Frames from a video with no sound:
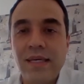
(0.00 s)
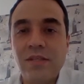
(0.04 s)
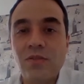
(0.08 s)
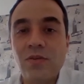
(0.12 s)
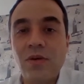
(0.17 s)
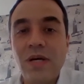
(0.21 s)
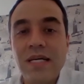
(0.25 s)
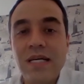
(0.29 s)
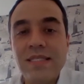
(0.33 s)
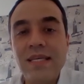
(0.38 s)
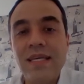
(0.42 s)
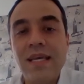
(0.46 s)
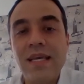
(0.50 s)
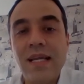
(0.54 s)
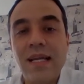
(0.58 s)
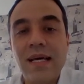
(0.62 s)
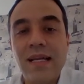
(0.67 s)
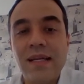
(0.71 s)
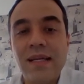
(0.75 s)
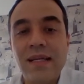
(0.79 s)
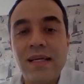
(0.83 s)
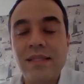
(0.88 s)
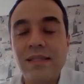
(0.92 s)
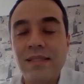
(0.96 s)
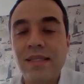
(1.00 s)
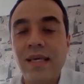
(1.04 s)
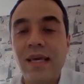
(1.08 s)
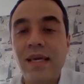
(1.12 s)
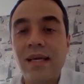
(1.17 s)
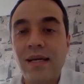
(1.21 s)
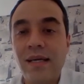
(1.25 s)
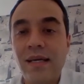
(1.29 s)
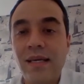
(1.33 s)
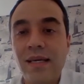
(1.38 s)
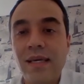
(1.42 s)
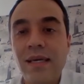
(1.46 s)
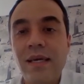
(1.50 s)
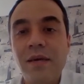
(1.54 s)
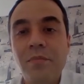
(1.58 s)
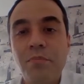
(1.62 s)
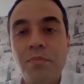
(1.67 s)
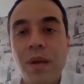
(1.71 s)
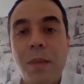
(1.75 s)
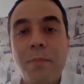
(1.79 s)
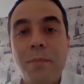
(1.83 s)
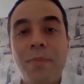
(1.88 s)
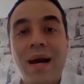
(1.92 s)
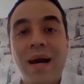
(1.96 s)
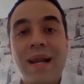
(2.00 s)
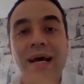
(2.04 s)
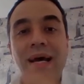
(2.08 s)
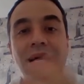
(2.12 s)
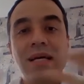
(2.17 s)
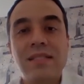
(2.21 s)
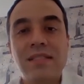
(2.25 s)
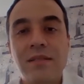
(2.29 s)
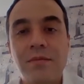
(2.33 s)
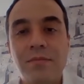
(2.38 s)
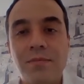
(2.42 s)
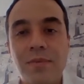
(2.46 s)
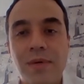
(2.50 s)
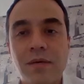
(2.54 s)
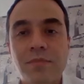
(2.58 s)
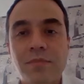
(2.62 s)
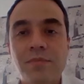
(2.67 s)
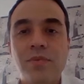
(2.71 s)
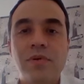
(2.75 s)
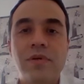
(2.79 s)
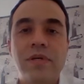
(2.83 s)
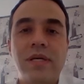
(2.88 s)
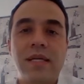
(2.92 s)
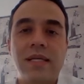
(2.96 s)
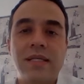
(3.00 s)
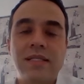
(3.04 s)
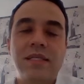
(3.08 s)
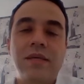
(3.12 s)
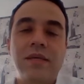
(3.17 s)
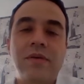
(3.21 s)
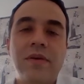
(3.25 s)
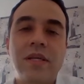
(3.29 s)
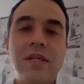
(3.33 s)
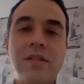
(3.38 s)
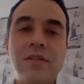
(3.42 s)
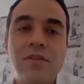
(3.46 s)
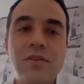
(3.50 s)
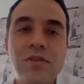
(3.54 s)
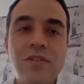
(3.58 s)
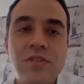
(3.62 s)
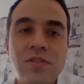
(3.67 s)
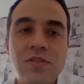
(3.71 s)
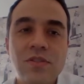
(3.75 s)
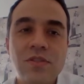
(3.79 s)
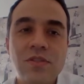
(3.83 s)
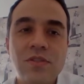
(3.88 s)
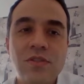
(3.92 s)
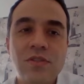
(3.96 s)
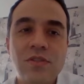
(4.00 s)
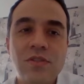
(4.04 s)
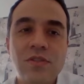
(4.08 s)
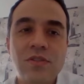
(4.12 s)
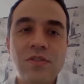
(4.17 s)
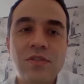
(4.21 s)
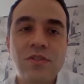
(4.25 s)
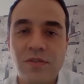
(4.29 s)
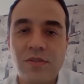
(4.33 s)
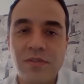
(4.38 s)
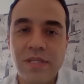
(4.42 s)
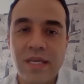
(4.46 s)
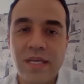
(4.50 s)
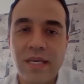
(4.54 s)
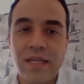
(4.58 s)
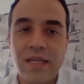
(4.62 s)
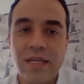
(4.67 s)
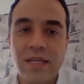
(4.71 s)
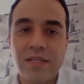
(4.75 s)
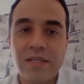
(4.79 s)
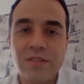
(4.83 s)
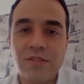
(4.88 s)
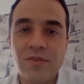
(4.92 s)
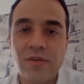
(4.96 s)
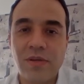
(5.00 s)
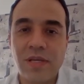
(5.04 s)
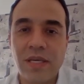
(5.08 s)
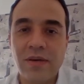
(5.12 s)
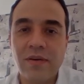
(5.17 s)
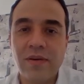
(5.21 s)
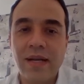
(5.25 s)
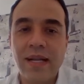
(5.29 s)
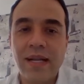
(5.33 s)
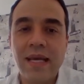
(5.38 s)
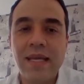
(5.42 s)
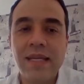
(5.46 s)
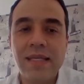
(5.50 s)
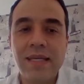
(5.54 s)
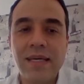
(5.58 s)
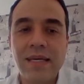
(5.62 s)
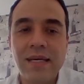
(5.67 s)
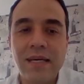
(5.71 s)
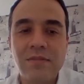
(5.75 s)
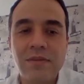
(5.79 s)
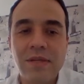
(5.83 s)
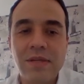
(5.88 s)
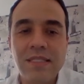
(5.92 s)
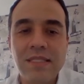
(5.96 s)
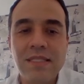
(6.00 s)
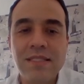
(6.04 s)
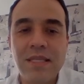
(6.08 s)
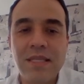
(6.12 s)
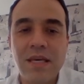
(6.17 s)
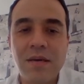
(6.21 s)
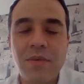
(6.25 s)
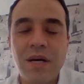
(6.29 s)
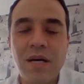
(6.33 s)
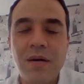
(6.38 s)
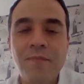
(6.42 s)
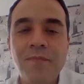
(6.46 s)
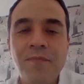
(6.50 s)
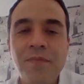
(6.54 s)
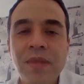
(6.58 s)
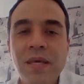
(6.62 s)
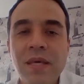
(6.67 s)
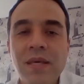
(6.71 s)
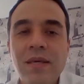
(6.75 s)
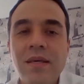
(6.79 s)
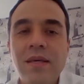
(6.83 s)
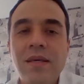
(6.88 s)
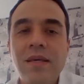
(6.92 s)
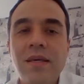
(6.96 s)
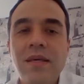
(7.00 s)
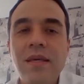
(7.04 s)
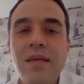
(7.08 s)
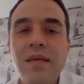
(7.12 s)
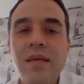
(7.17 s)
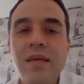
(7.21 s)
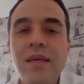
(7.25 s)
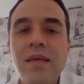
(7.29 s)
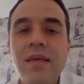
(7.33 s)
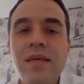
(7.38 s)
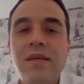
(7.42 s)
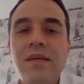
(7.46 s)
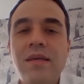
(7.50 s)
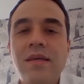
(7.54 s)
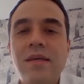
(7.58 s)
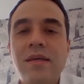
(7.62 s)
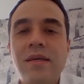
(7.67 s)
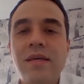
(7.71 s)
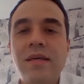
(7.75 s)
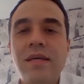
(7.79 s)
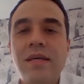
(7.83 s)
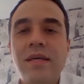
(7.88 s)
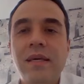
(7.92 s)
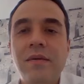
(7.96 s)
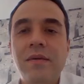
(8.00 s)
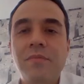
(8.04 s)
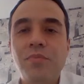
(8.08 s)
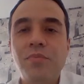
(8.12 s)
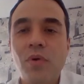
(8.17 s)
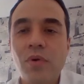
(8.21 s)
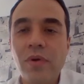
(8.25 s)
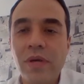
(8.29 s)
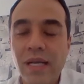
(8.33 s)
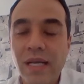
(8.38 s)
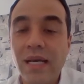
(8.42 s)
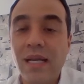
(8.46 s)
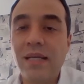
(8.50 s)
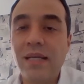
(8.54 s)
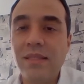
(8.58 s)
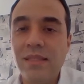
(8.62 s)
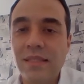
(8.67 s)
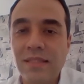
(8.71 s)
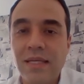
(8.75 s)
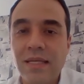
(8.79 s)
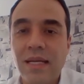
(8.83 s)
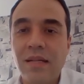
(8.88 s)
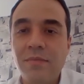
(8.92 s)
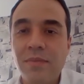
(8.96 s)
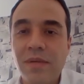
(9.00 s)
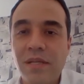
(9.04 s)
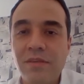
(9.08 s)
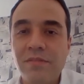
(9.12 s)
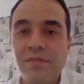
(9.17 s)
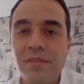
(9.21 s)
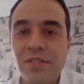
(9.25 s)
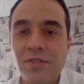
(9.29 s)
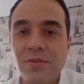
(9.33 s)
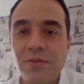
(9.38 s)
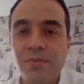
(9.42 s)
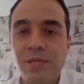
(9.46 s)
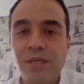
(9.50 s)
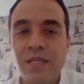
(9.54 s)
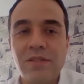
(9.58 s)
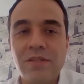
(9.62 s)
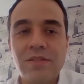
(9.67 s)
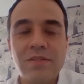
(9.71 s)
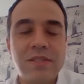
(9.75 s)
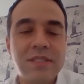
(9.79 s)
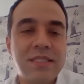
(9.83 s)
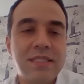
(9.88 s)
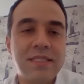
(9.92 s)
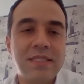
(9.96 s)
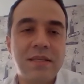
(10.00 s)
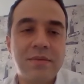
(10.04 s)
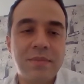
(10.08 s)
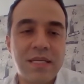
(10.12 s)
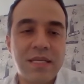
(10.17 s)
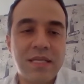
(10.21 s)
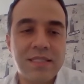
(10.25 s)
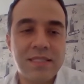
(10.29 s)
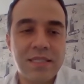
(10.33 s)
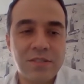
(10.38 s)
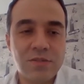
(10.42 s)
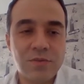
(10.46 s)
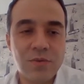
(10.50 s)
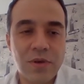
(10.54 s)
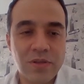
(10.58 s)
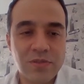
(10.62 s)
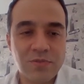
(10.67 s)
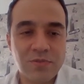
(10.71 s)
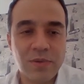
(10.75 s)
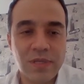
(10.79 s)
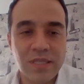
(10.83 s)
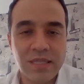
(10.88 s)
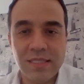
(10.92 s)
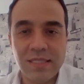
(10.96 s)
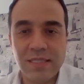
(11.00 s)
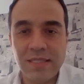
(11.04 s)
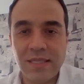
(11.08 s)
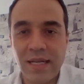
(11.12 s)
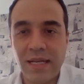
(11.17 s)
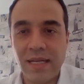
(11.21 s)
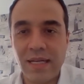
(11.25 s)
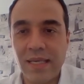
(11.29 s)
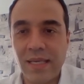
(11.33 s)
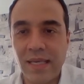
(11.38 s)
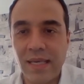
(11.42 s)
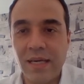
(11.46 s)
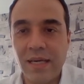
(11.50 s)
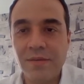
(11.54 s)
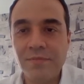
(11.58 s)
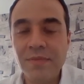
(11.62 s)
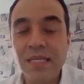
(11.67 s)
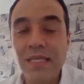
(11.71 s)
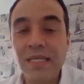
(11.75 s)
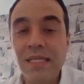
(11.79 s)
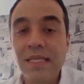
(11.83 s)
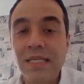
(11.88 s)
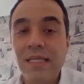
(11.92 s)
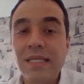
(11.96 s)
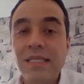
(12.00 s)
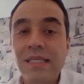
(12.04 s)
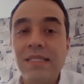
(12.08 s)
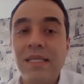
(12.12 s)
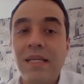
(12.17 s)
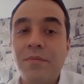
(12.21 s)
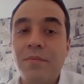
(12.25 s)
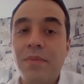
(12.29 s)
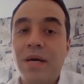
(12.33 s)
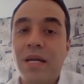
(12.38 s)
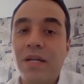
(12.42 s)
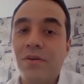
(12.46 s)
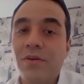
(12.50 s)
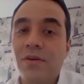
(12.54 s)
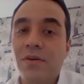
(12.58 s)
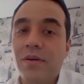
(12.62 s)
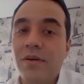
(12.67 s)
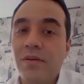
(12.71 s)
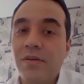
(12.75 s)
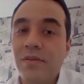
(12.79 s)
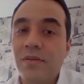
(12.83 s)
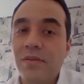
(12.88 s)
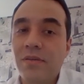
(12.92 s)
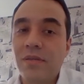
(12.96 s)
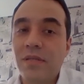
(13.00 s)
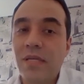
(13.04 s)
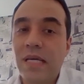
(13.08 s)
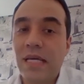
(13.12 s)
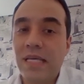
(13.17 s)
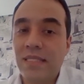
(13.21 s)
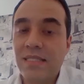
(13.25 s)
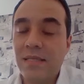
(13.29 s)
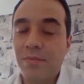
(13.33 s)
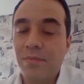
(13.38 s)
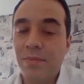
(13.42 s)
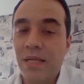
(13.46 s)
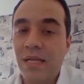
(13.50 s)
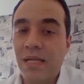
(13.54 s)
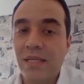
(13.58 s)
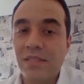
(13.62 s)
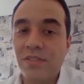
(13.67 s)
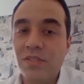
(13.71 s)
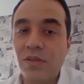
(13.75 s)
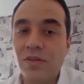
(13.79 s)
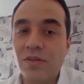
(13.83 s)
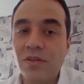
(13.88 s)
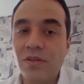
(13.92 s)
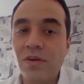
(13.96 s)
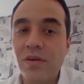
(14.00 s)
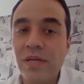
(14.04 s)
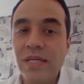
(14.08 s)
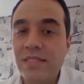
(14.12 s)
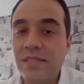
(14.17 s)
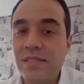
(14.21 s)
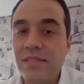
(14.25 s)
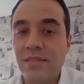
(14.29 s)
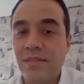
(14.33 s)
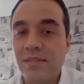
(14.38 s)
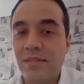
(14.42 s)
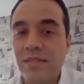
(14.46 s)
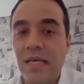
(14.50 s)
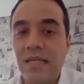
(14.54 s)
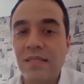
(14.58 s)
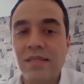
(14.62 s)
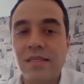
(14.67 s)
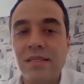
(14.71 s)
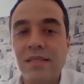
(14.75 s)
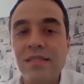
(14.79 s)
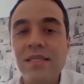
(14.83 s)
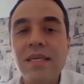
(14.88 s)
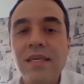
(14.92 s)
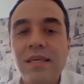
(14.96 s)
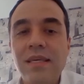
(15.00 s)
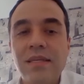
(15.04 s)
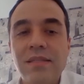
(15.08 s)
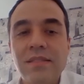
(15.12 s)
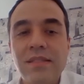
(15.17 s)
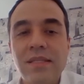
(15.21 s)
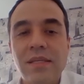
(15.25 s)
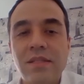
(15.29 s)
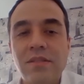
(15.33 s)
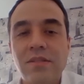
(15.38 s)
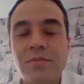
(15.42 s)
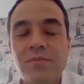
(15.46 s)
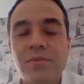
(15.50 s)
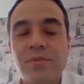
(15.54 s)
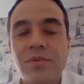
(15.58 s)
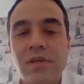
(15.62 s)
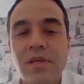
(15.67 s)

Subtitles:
one that has been involved with these mechanisms. However, there are different concepts, and we have also seen many others for